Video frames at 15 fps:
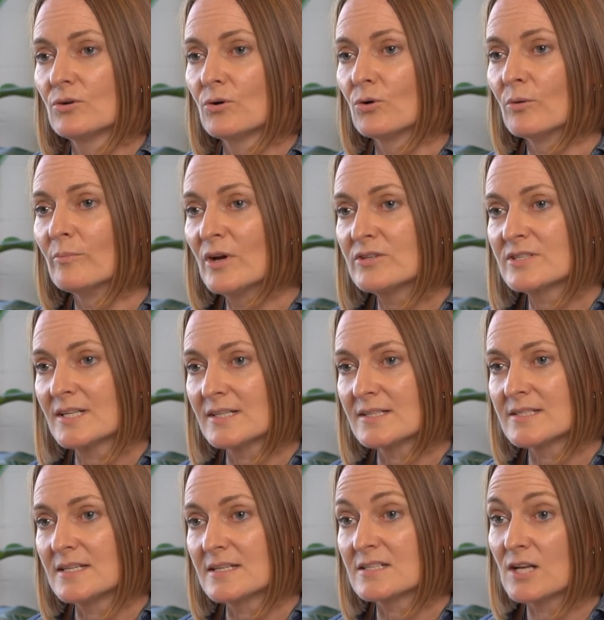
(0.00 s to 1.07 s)
or
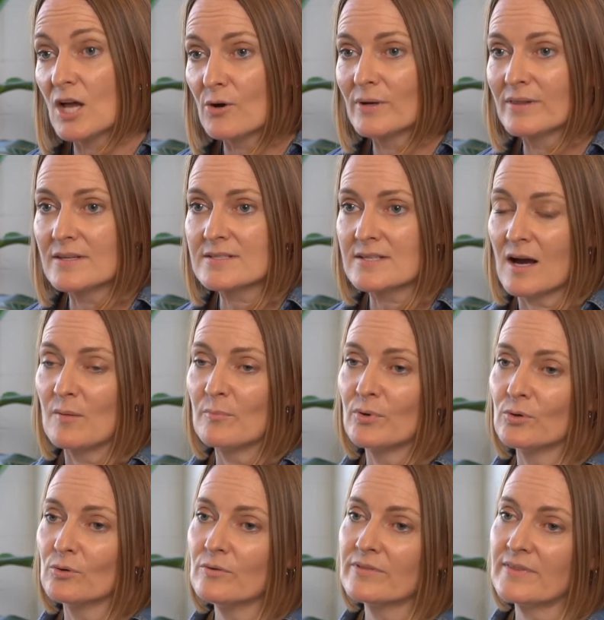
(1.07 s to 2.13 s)
motility is low in the sample,